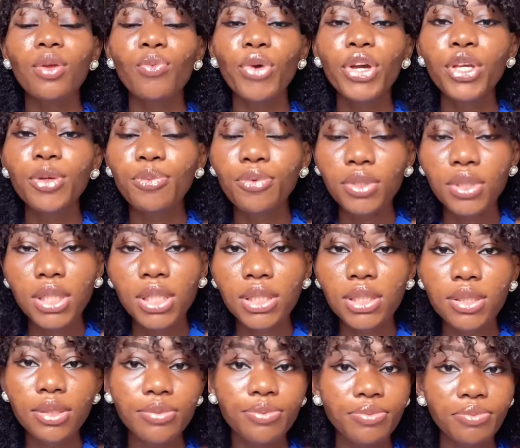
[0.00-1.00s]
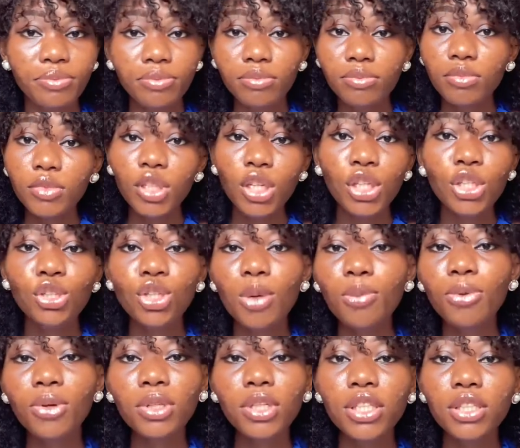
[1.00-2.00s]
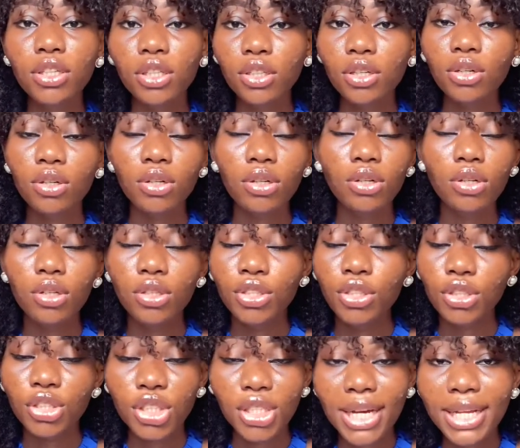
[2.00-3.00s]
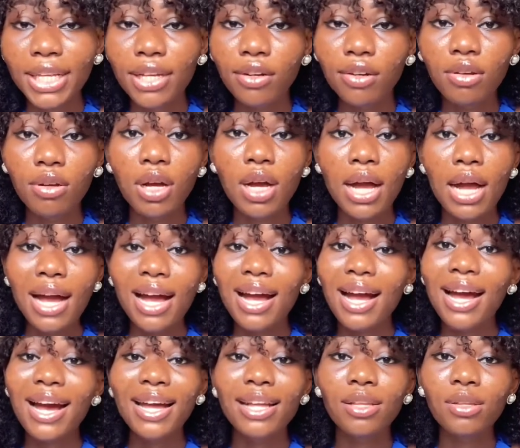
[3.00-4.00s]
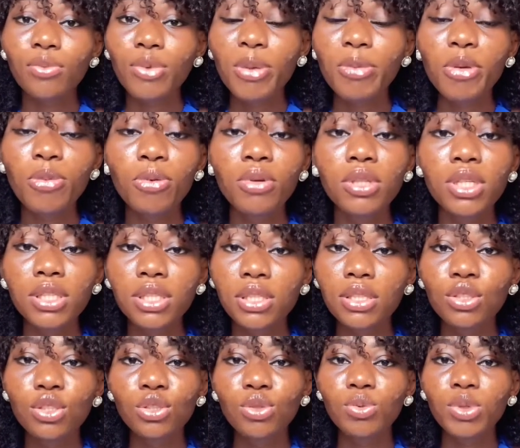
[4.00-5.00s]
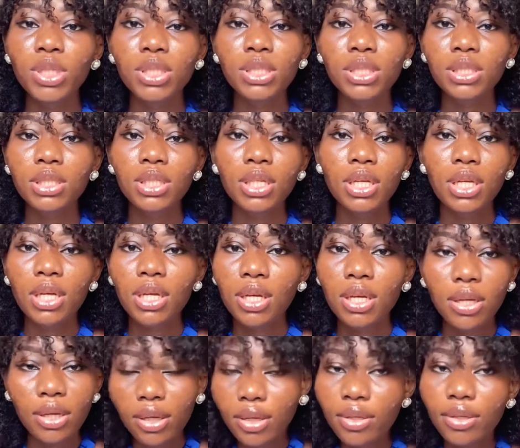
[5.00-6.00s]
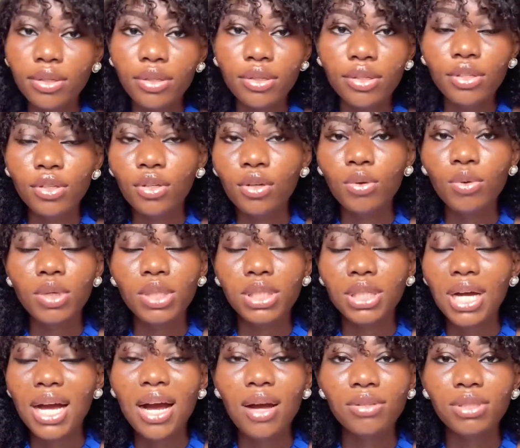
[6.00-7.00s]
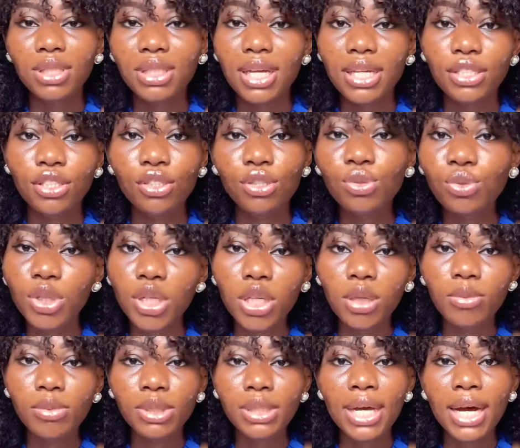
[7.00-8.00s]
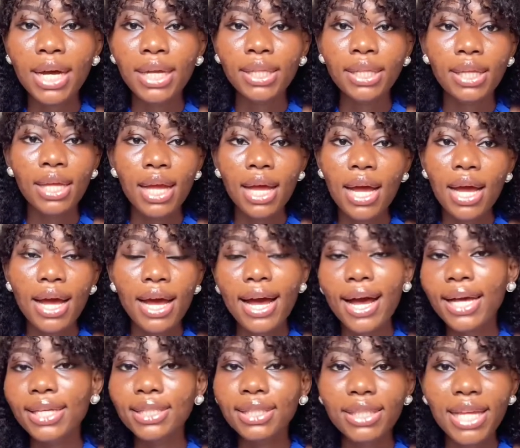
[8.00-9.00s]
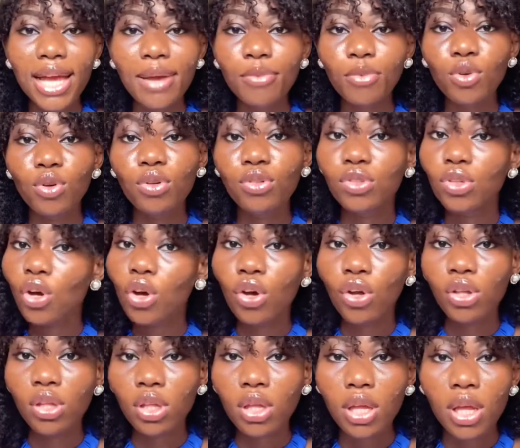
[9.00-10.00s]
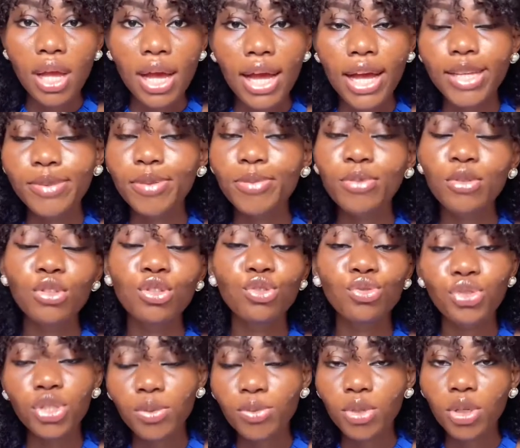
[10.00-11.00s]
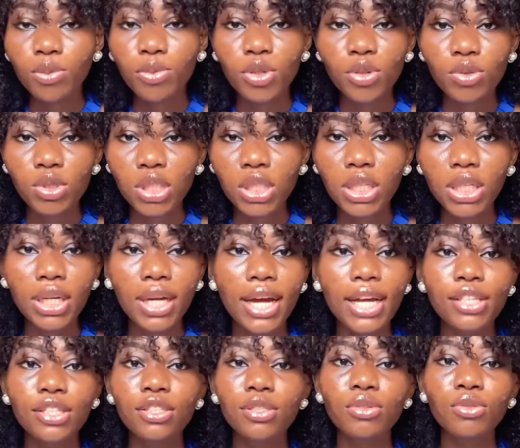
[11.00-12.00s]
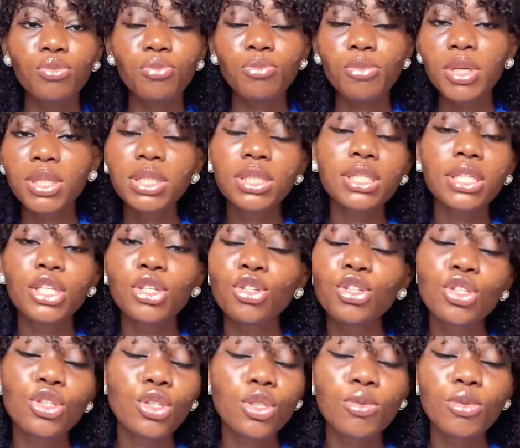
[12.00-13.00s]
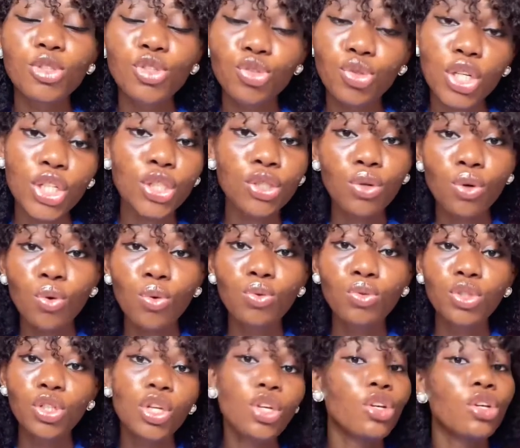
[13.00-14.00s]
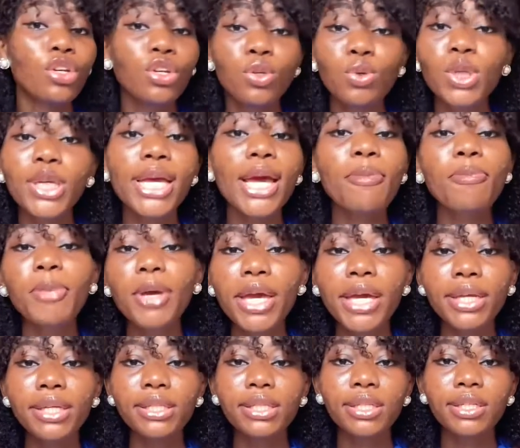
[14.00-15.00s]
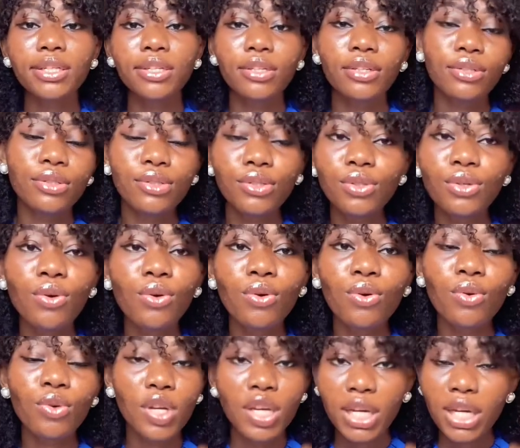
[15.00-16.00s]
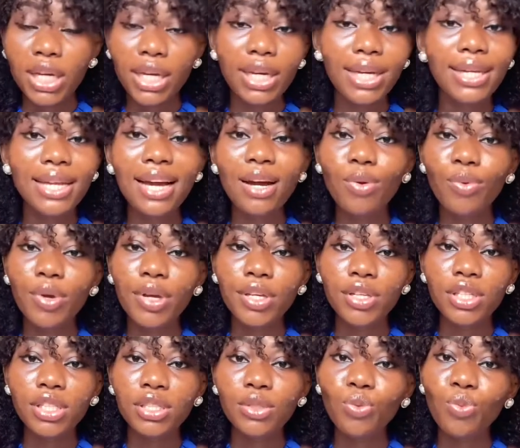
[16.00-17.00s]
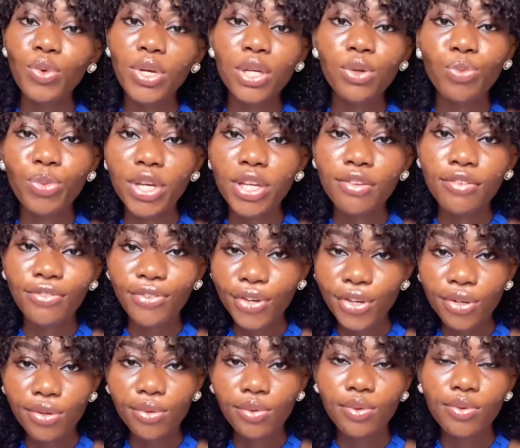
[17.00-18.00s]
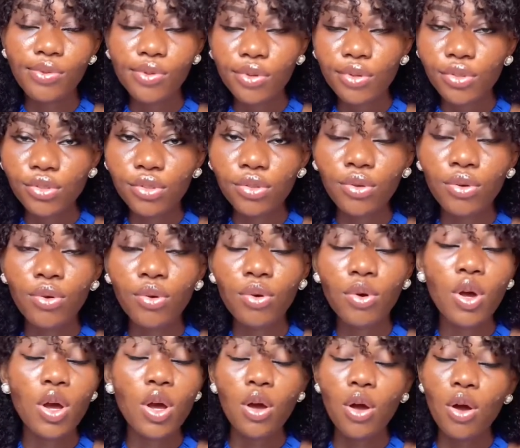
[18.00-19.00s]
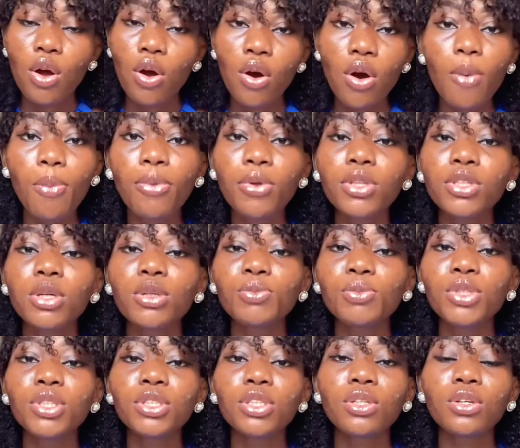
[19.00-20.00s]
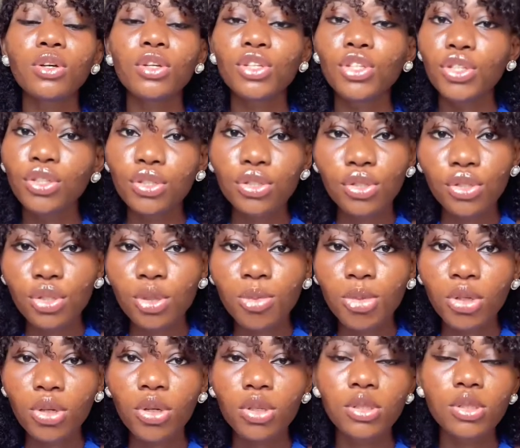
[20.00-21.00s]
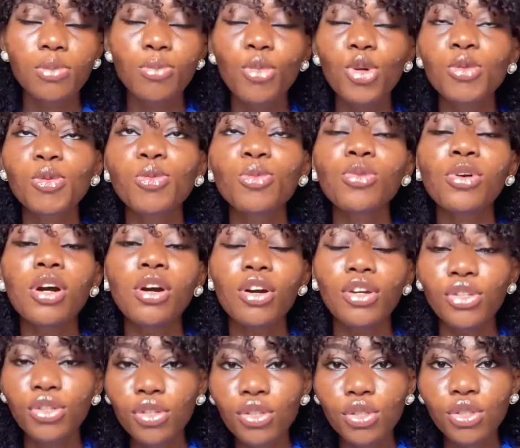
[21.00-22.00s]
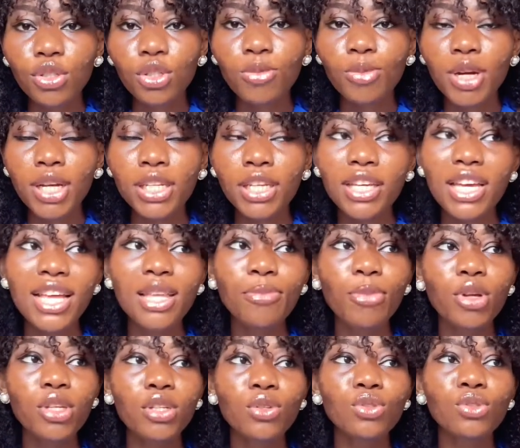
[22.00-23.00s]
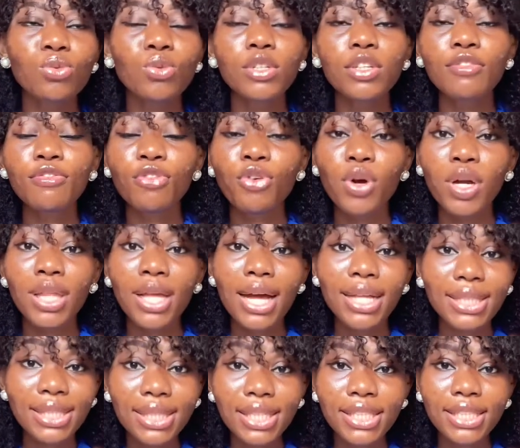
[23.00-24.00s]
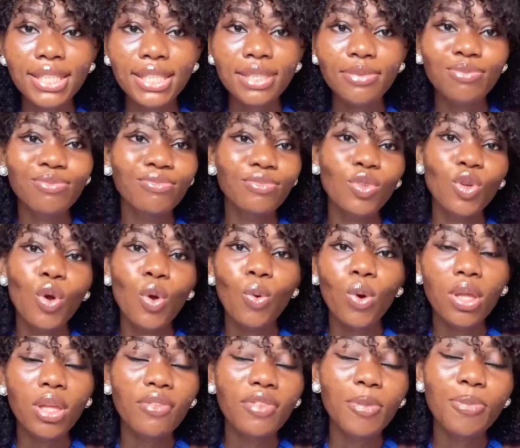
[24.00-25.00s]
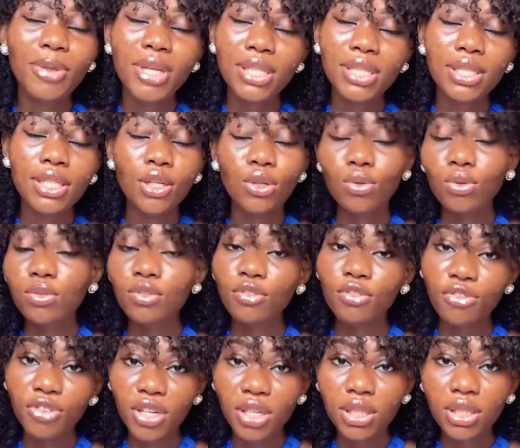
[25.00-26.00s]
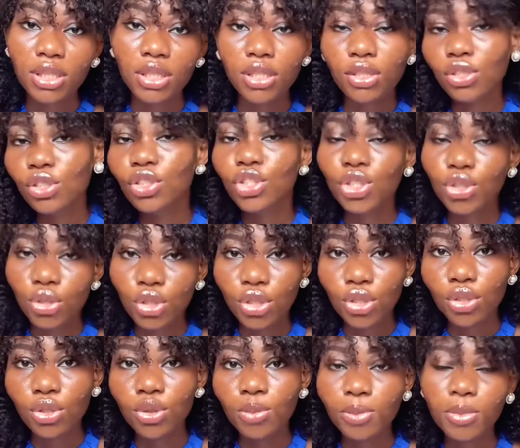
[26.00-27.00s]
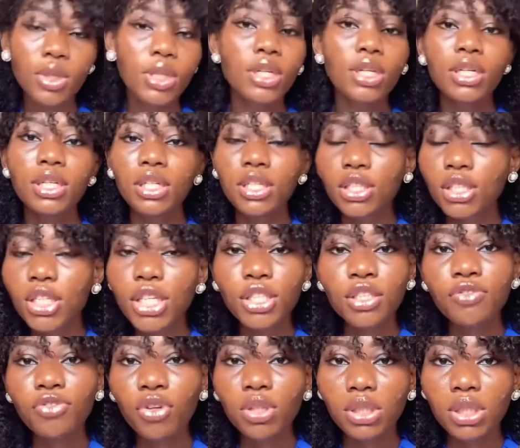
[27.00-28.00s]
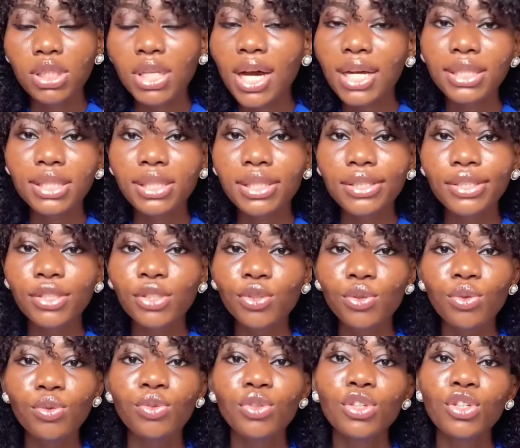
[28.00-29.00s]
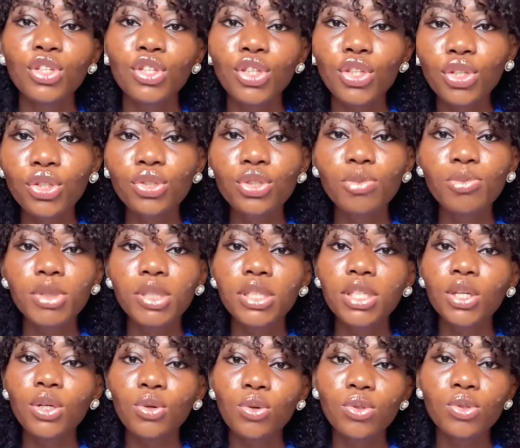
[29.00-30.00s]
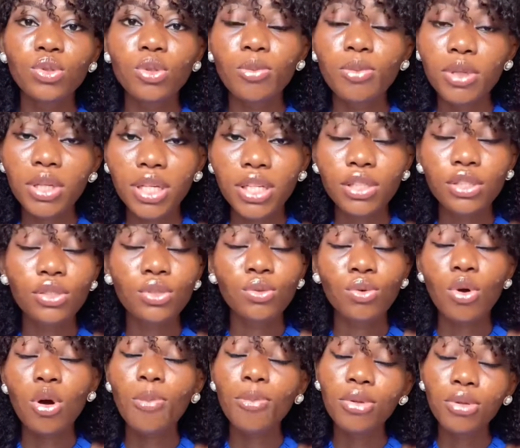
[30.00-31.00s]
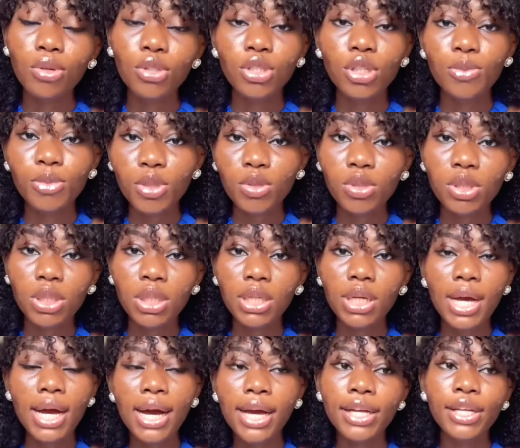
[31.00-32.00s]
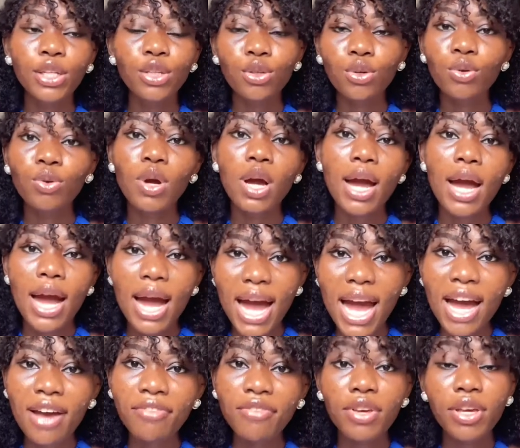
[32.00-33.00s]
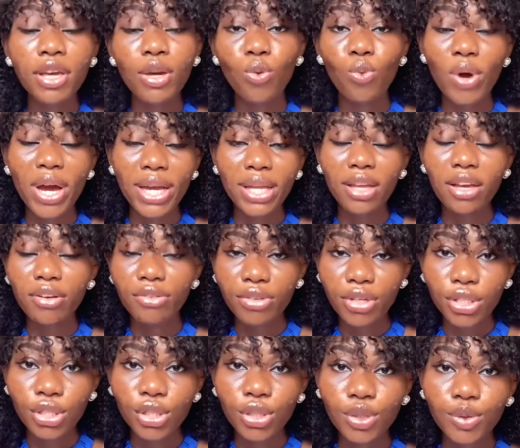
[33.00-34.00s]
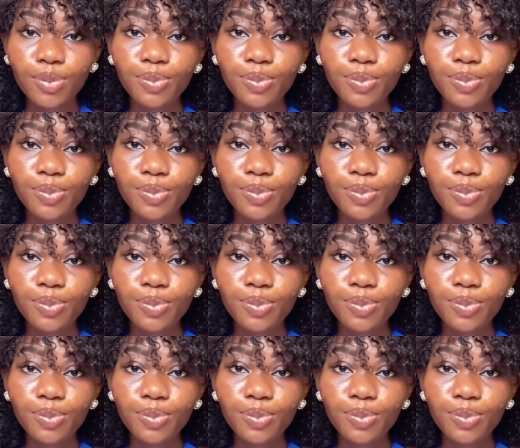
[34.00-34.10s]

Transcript: when you put it you upload it on your on your channel and when people listen to it you know it counts as streams and as time goes on as people stream your music as you meet the youtube threshold you get paid so either way it's a win-win for you so upload your music on youtube because most people are on youtube and anybody who's looking for an artist one of the places they go to first is youtube searching for this artist so youtube is a go-to place to upload your music and you know have a wider reach